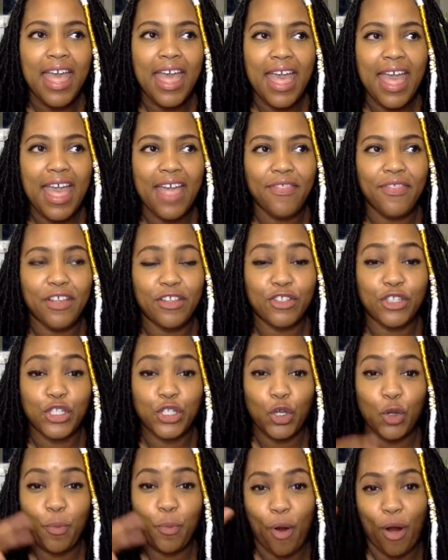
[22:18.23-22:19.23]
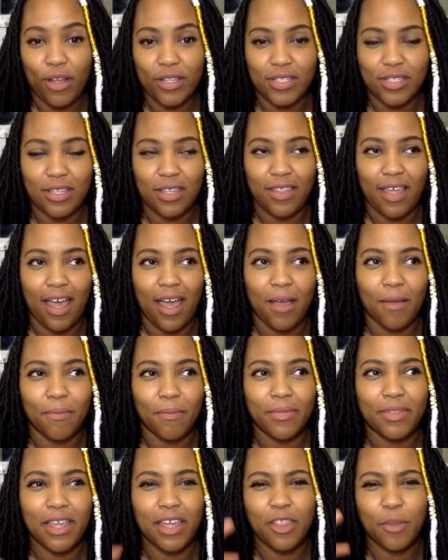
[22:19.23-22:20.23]
And there's two parts to that.
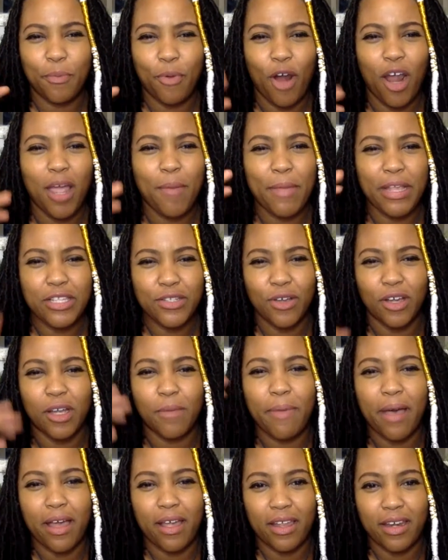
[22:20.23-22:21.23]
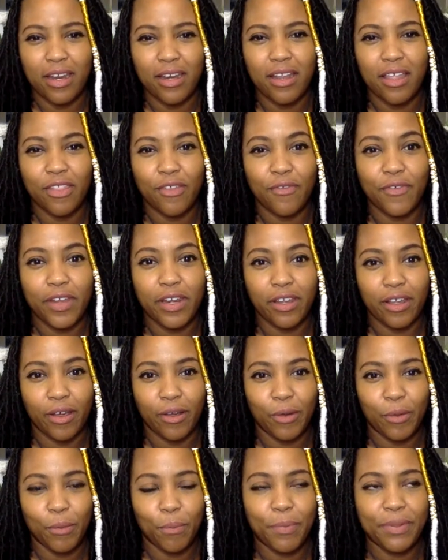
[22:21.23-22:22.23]
The other part I may talk about in another
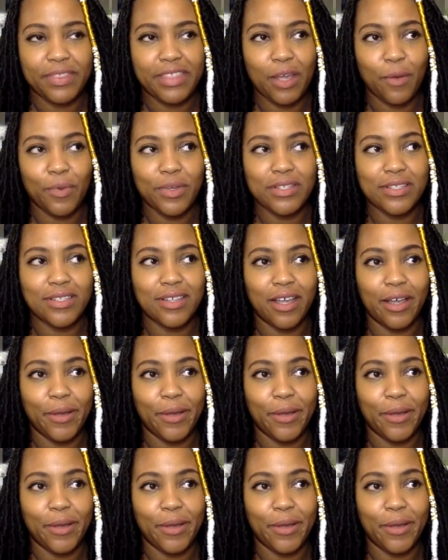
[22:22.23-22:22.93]
video, but there was